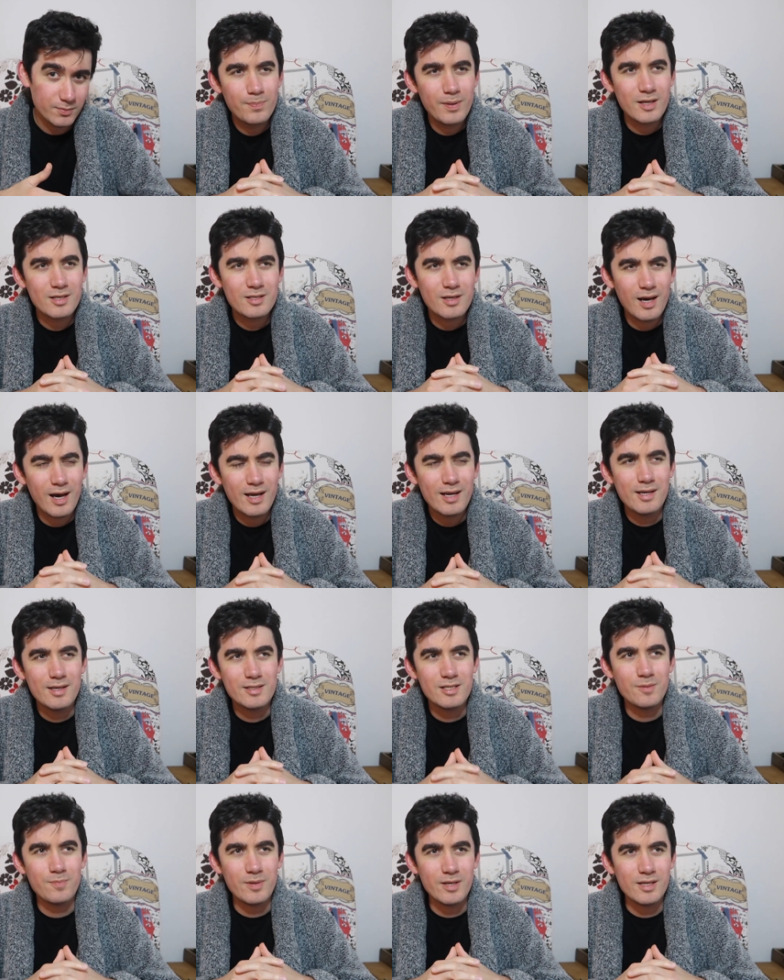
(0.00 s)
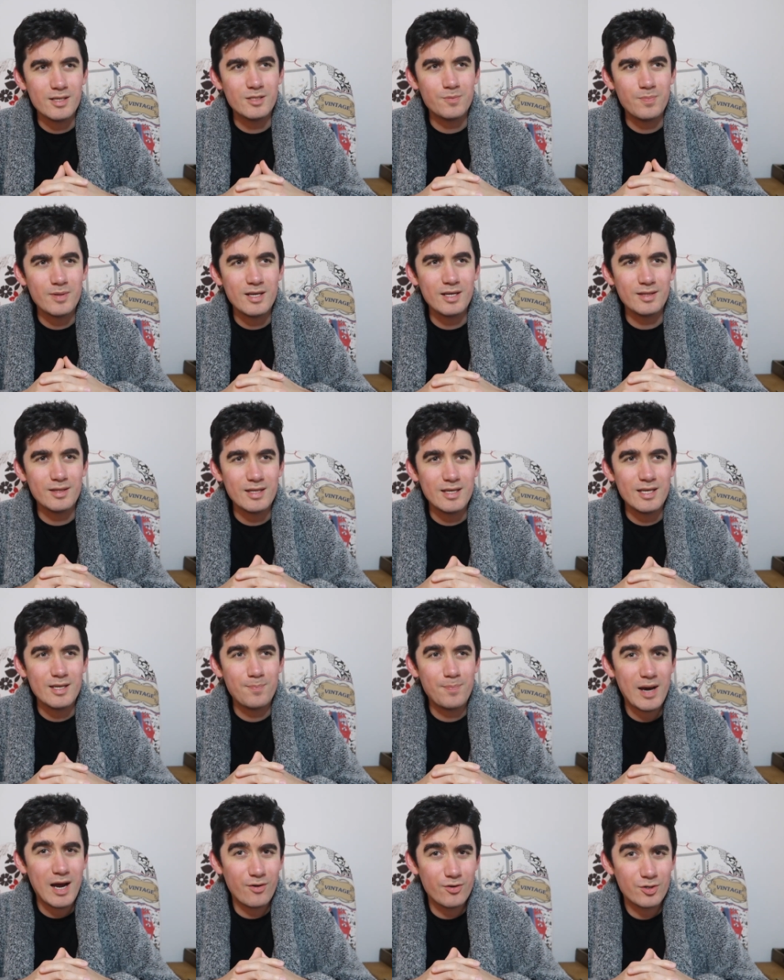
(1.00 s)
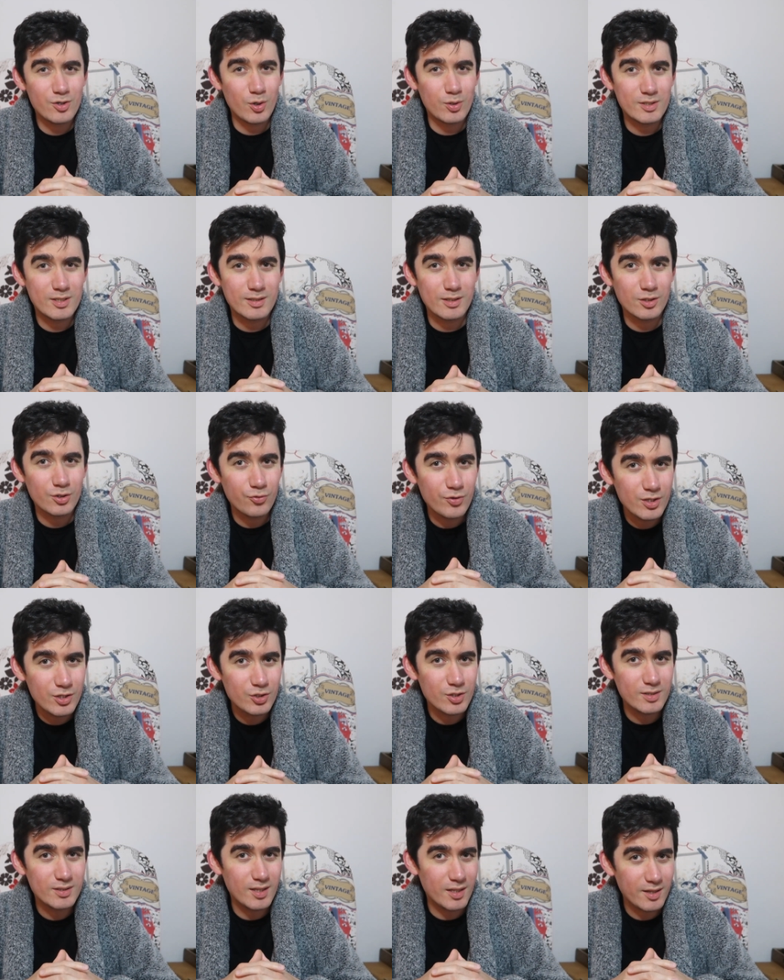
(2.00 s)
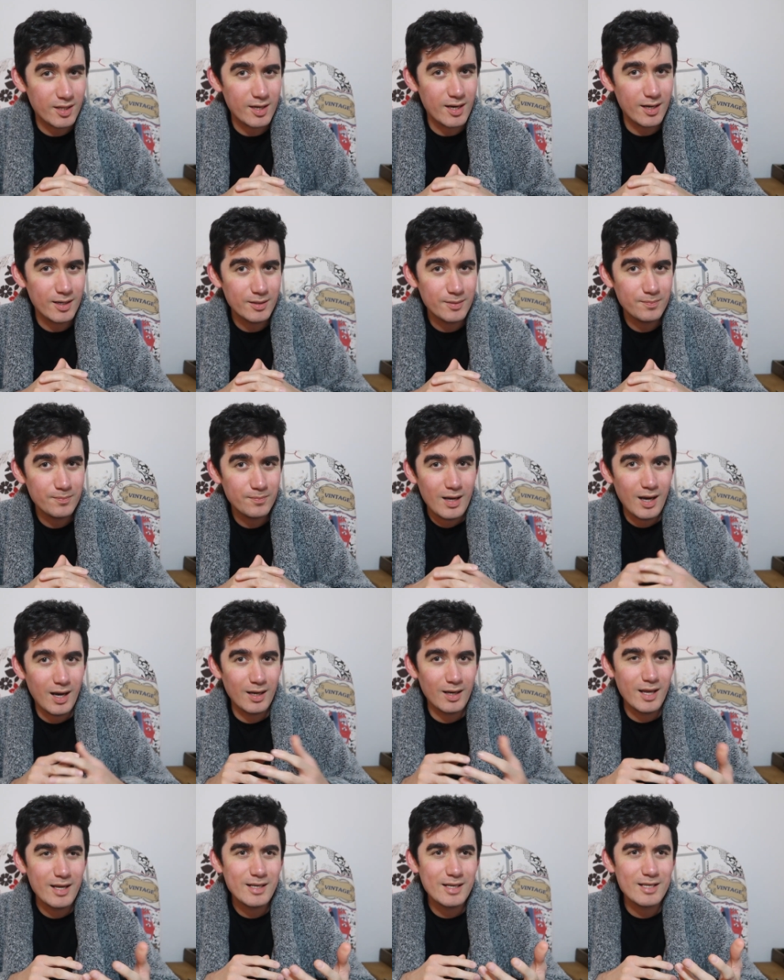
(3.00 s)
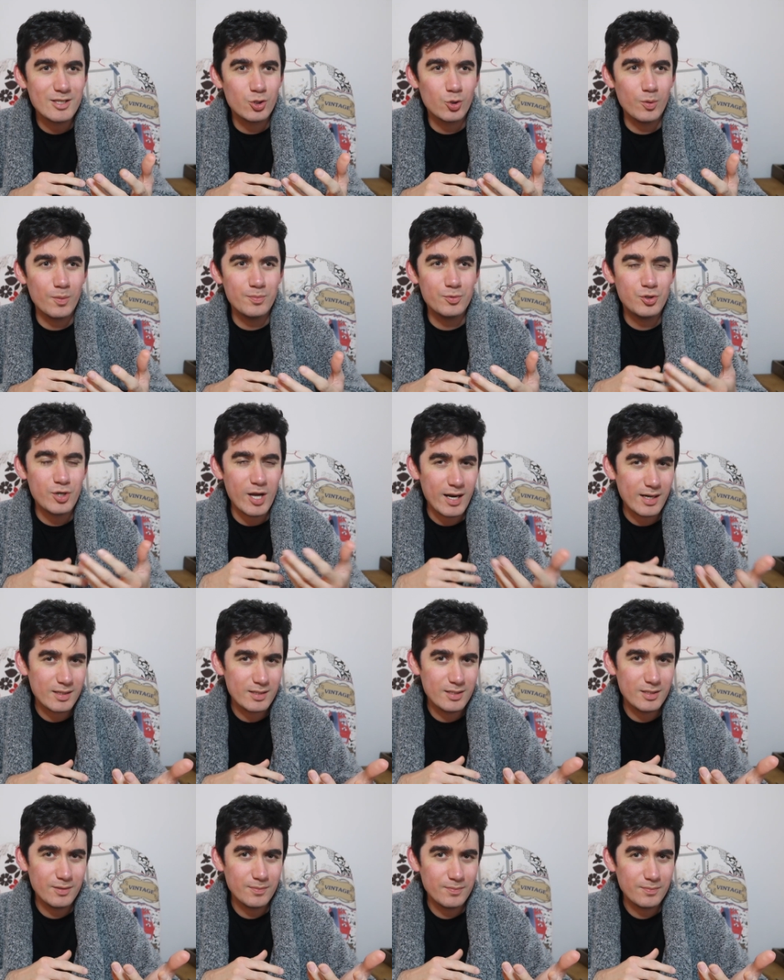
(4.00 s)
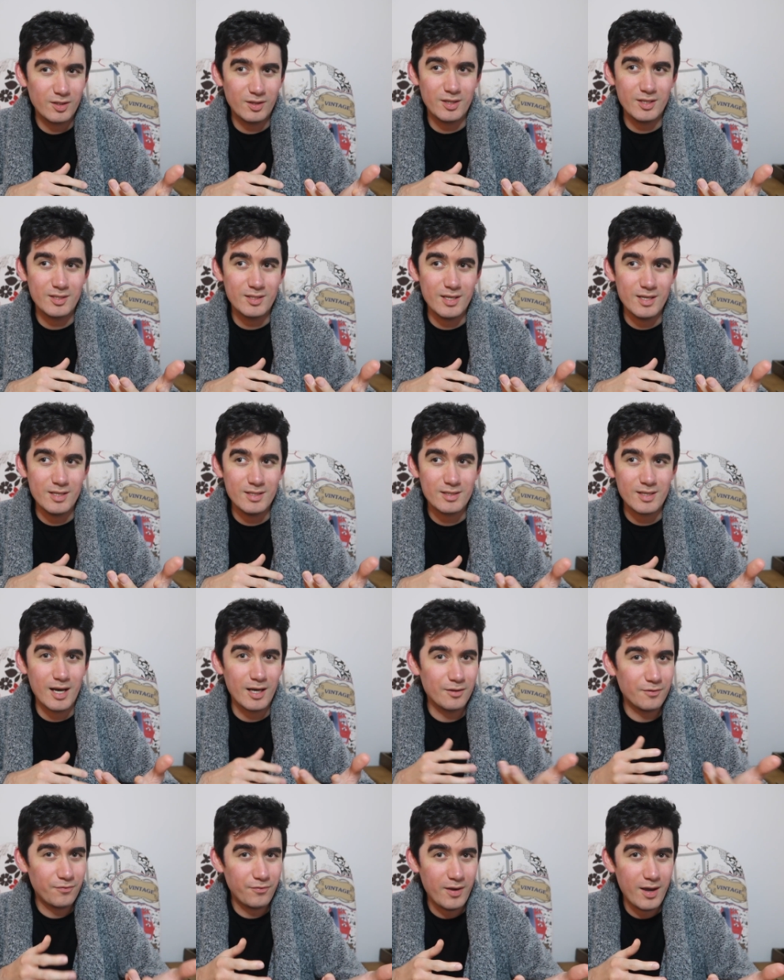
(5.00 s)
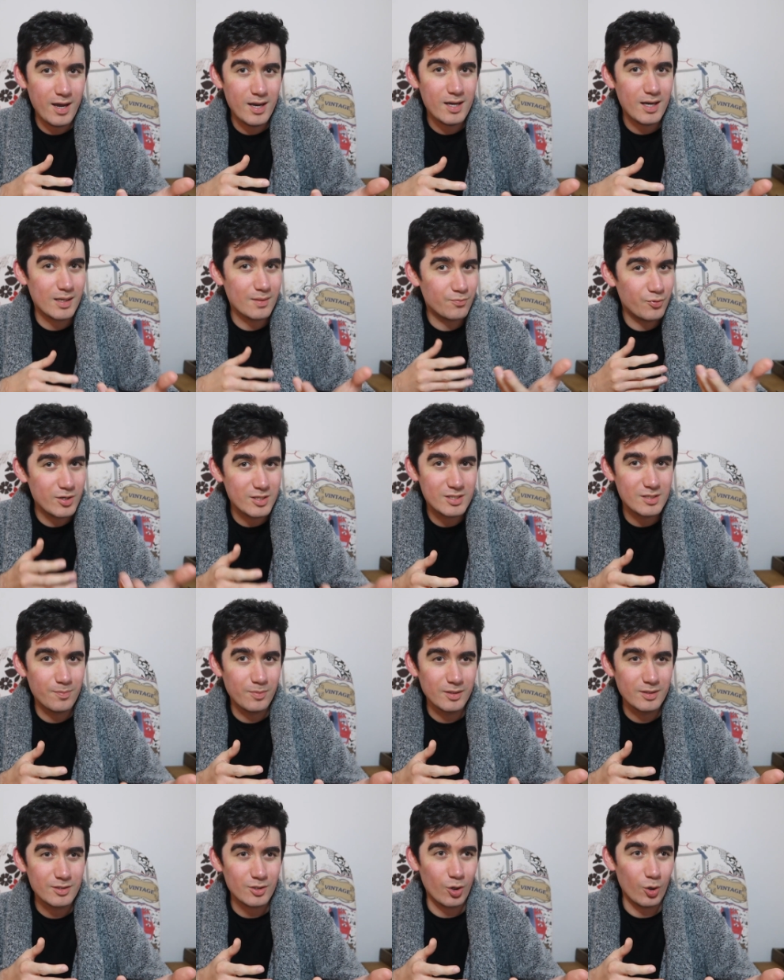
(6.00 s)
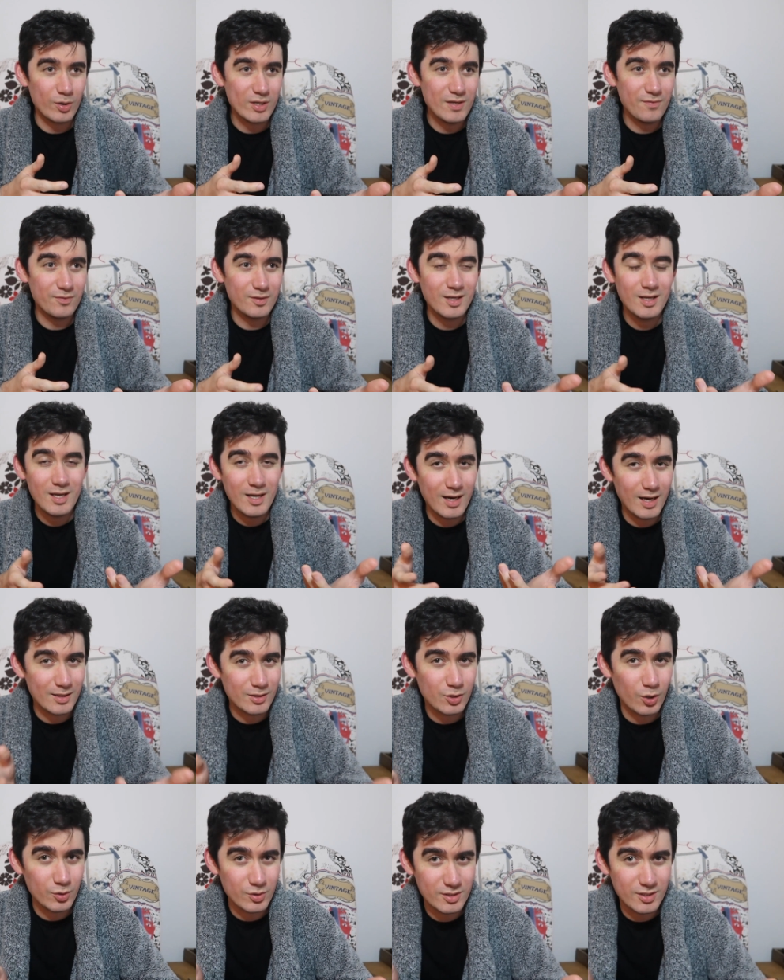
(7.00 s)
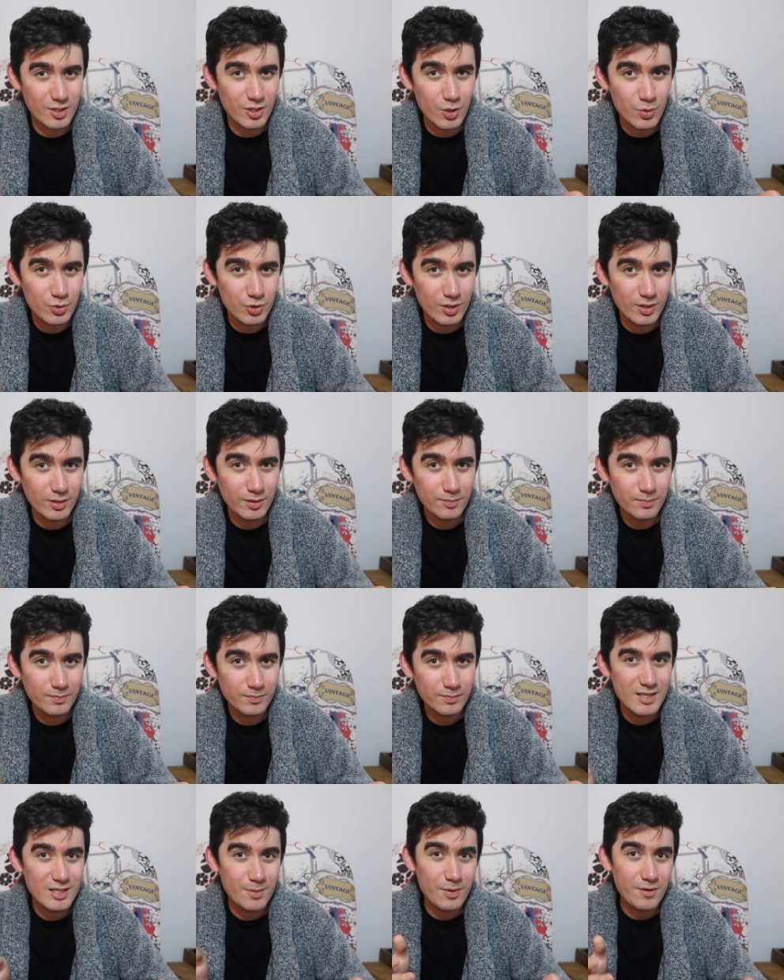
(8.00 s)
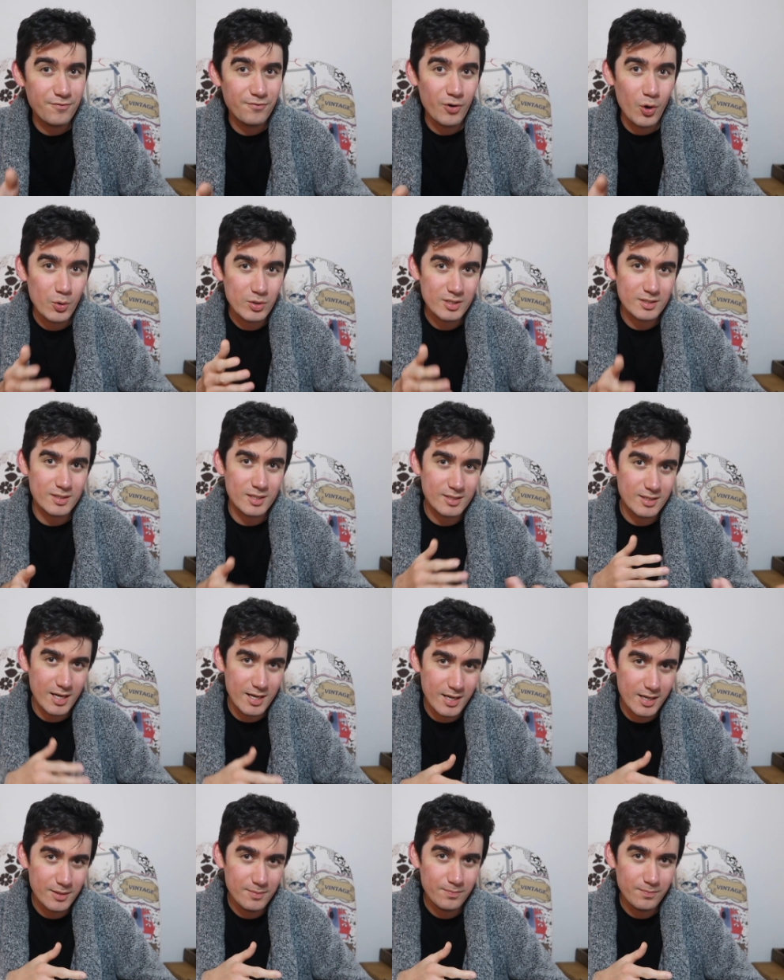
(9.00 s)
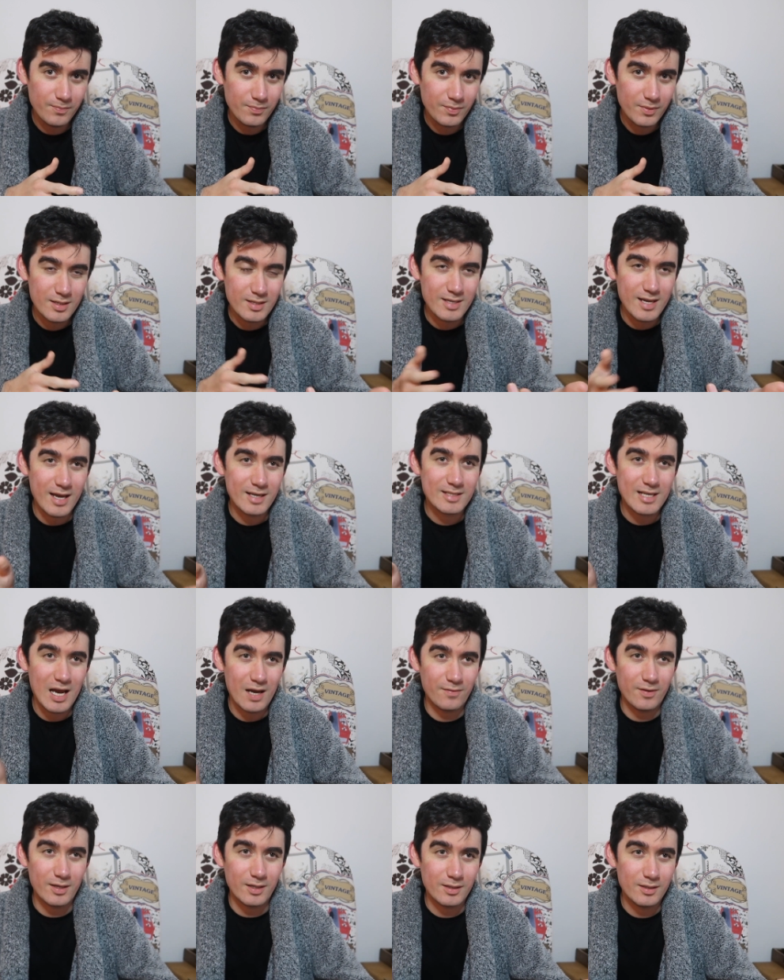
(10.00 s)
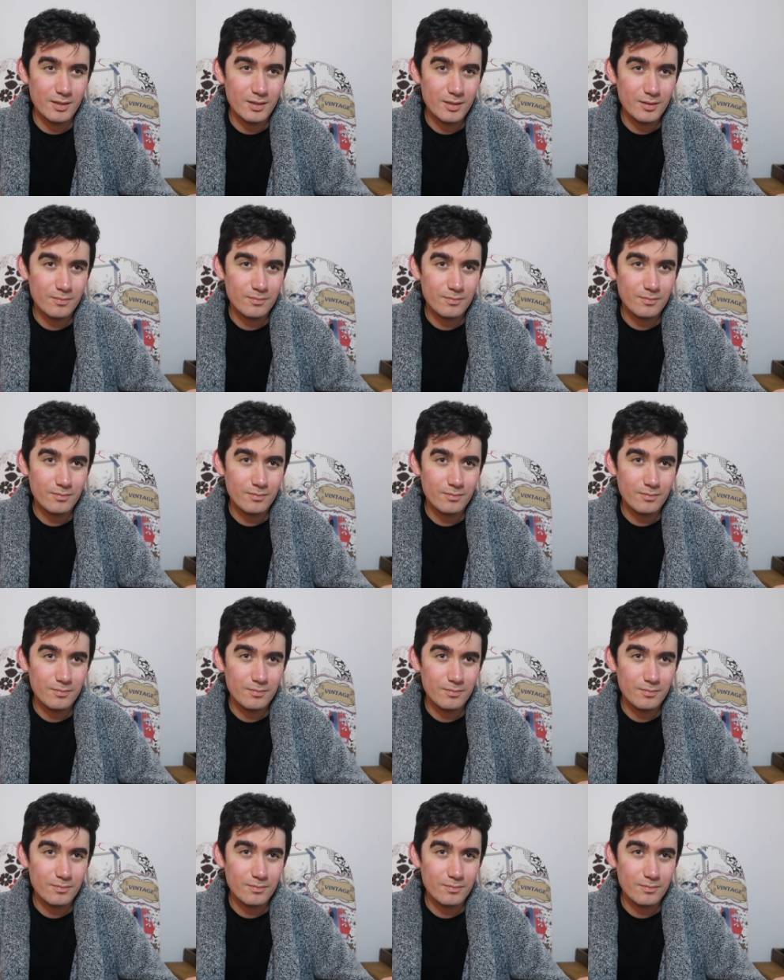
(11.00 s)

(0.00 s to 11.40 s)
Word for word: But INTPs, being the paradoxical creatures that they are likely to object that this is unfair, unprincipled, or even unconstitutional, to be forced to stay in, yet having